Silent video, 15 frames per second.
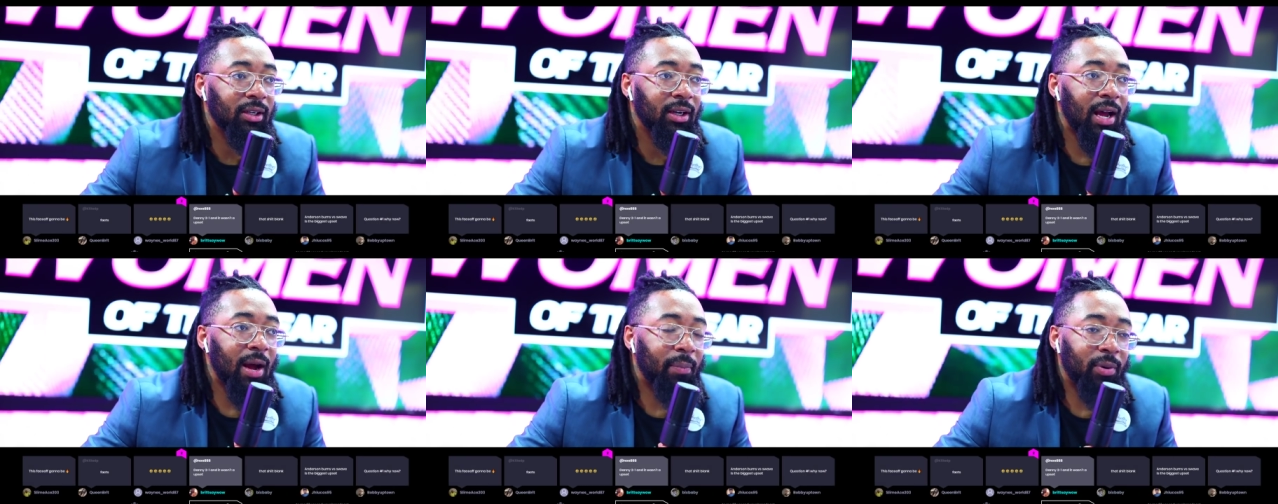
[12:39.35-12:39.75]

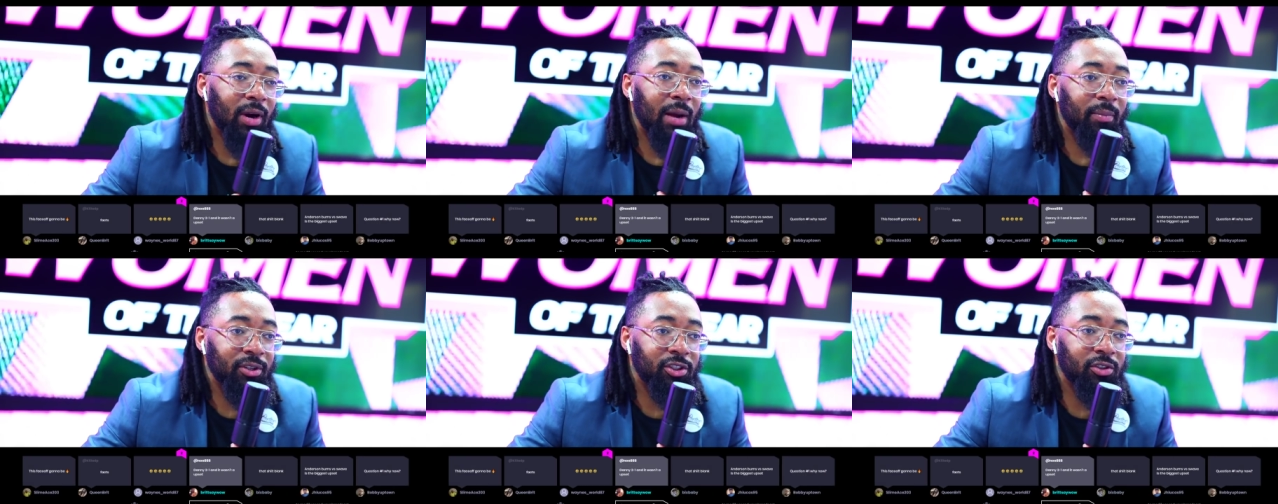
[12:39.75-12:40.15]
I
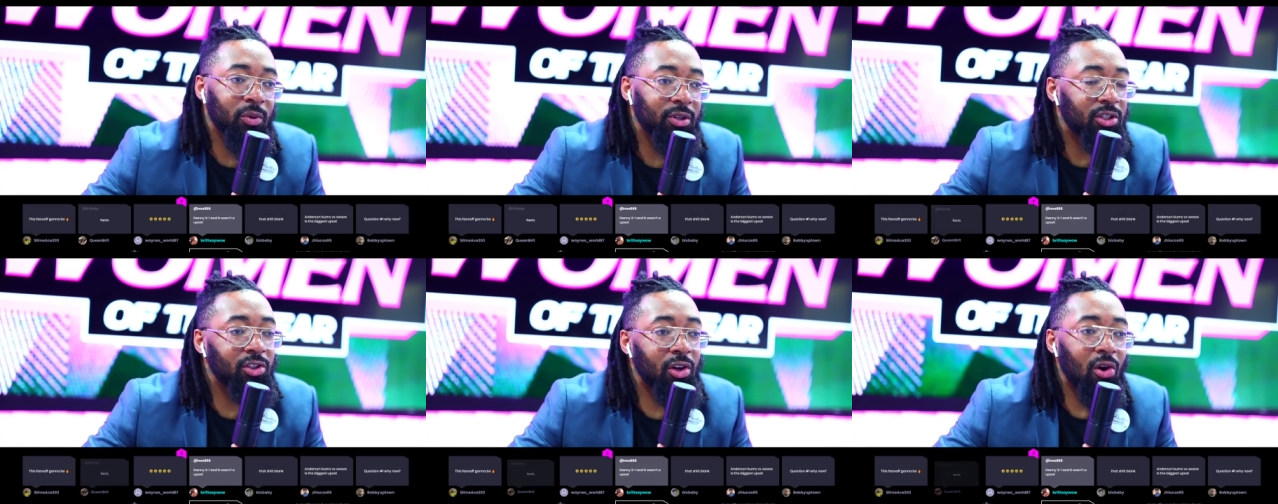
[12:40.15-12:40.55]
promise you.
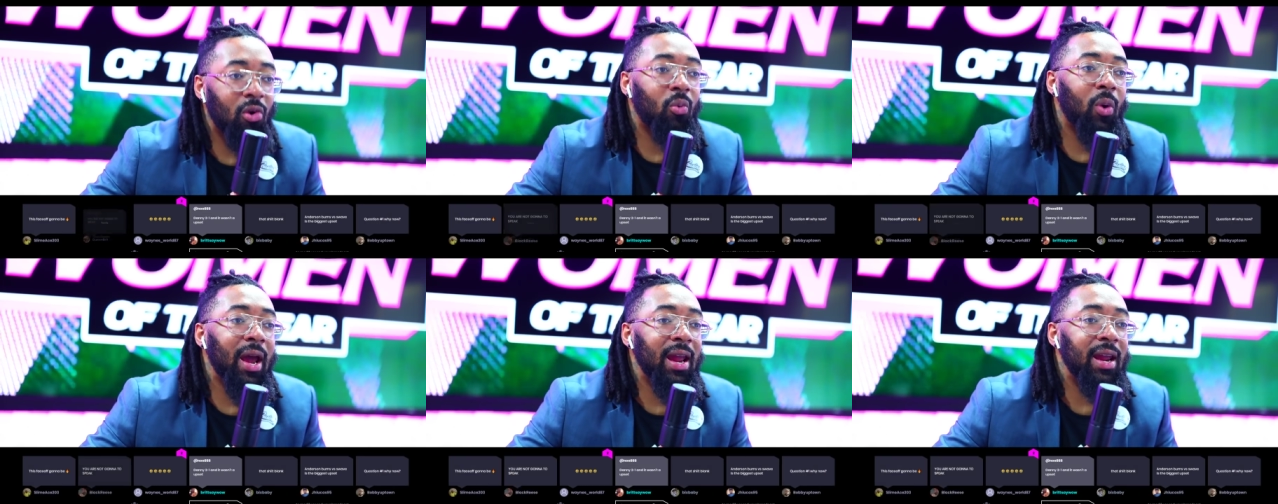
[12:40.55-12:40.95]
It's no
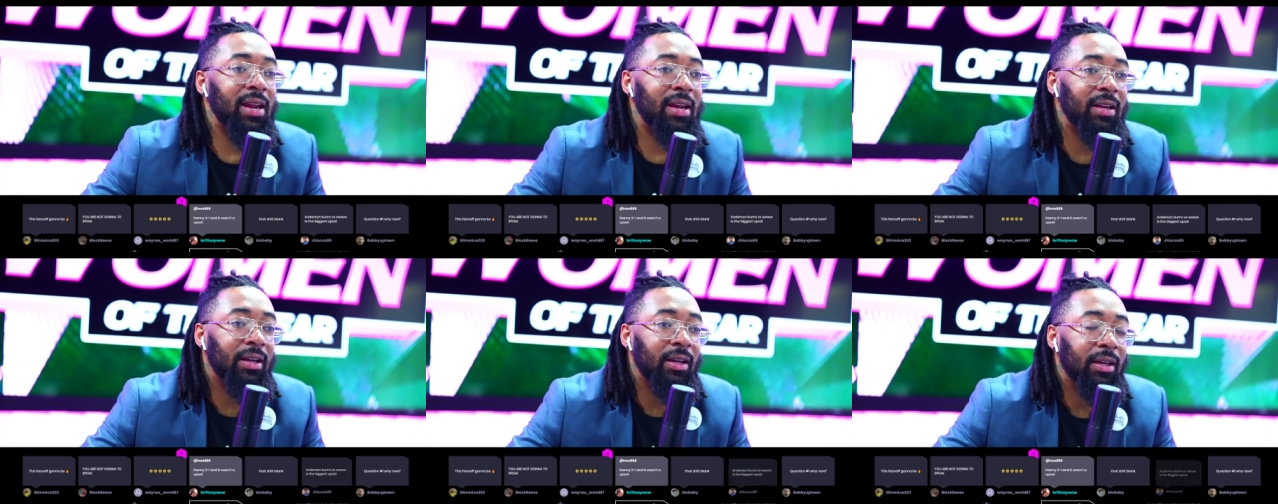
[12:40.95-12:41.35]
way
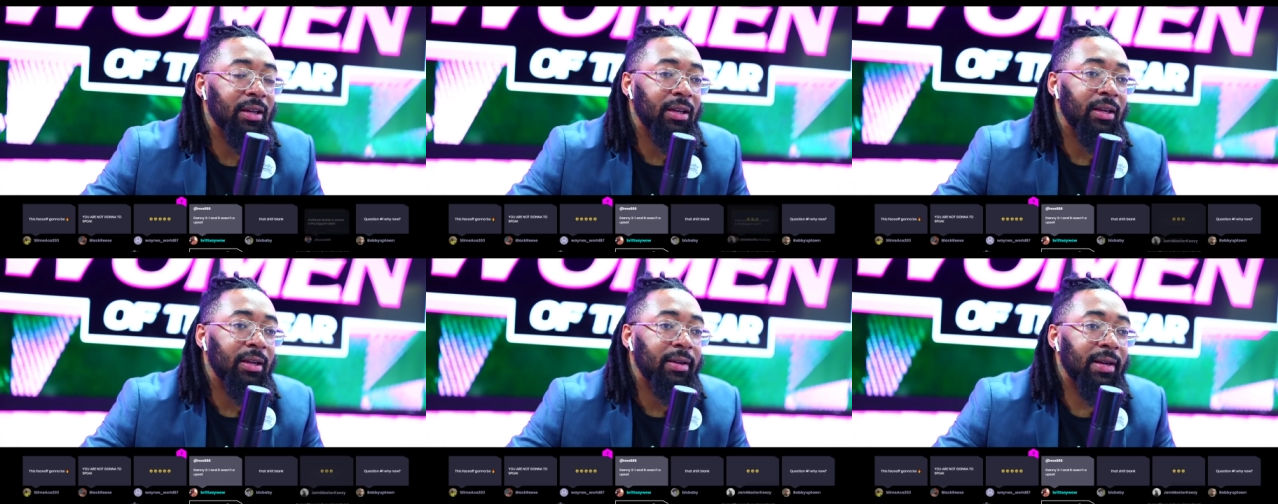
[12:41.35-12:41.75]

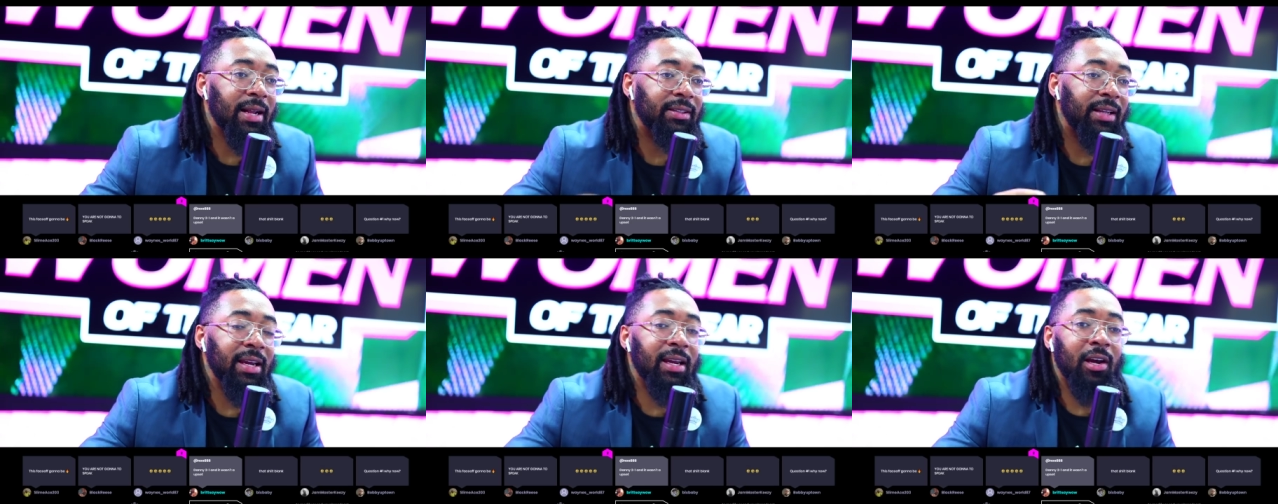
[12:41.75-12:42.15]
that
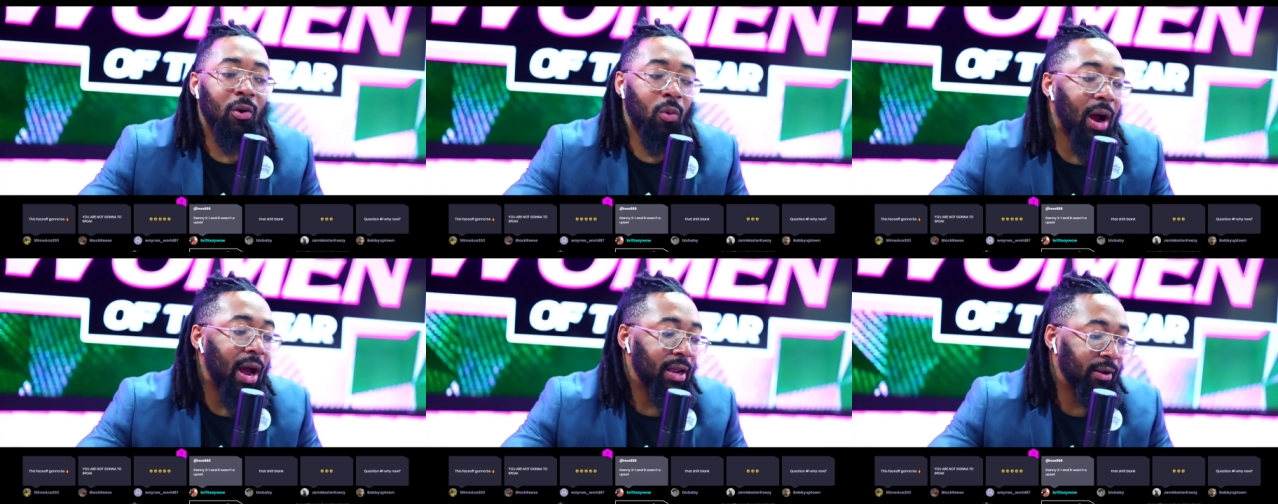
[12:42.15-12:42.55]
they get
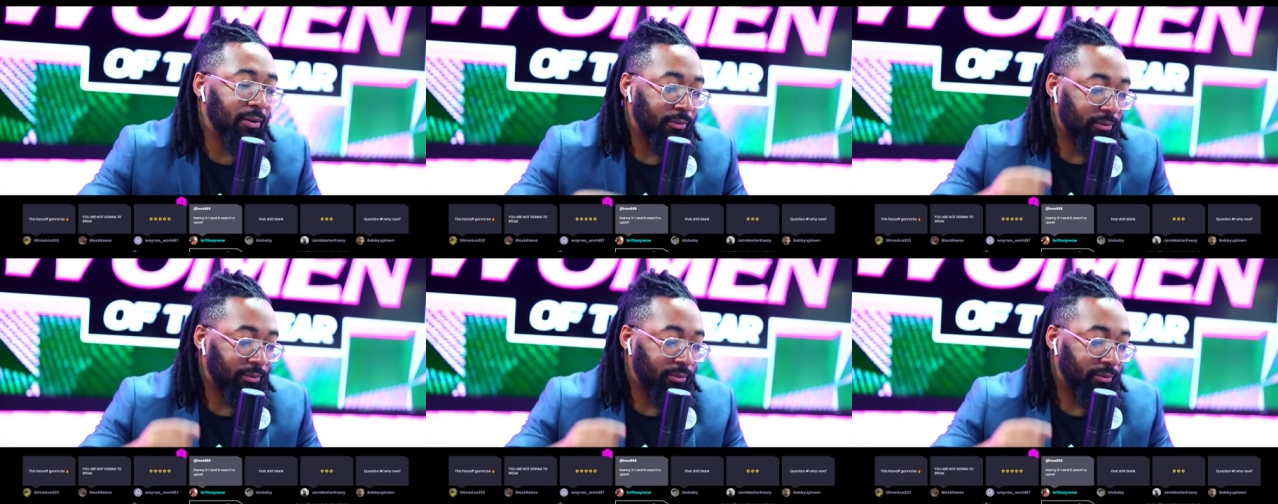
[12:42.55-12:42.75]
quiet.